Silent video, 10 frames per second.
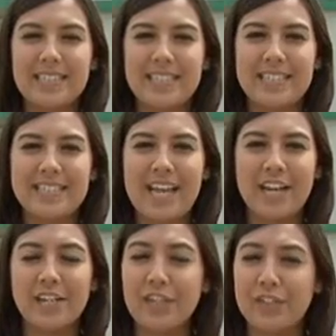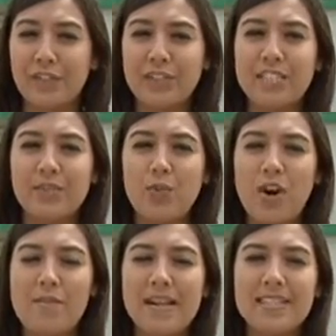Since then, University of
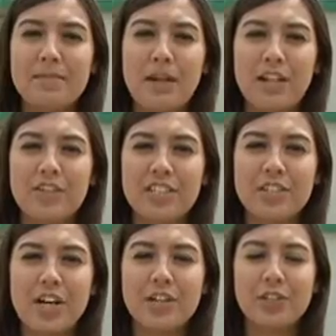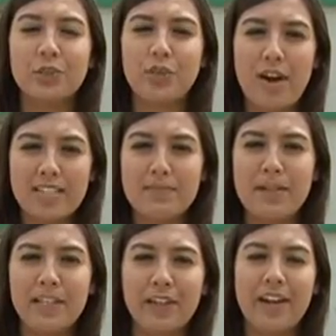Guam entomologist Dr. Ross
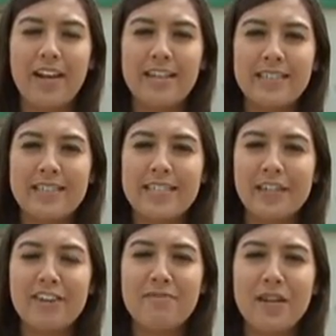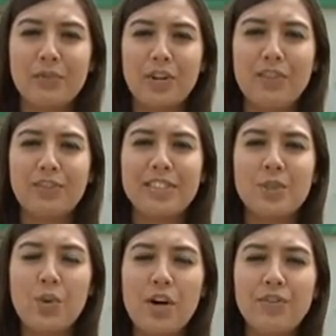Miller says there have been roughly
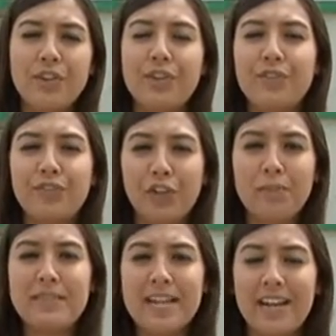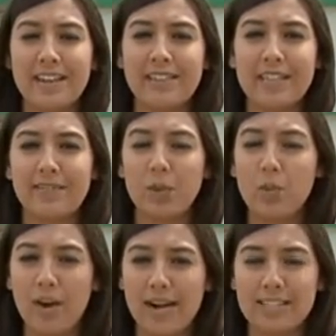12 confirmed sightings of the
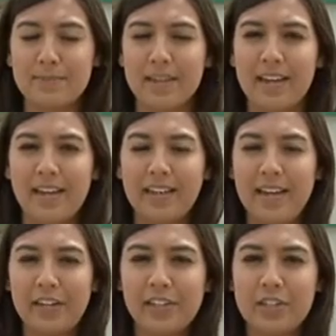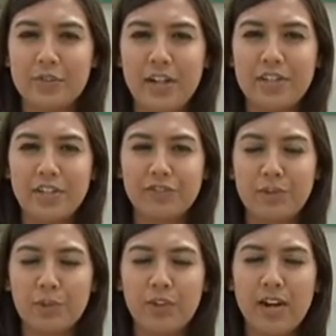wasp in areas ranging
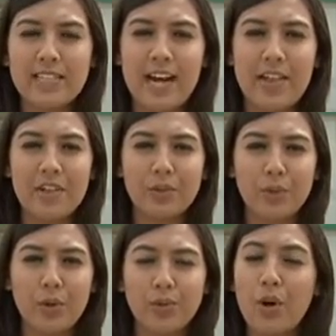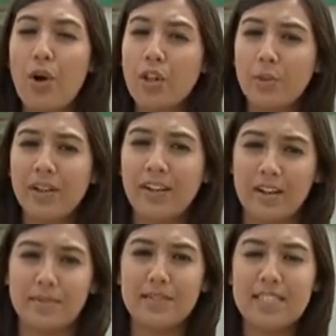from Cross Island Road all the way
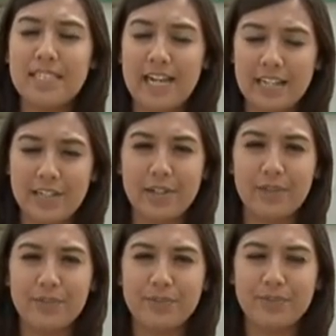up to Dededo.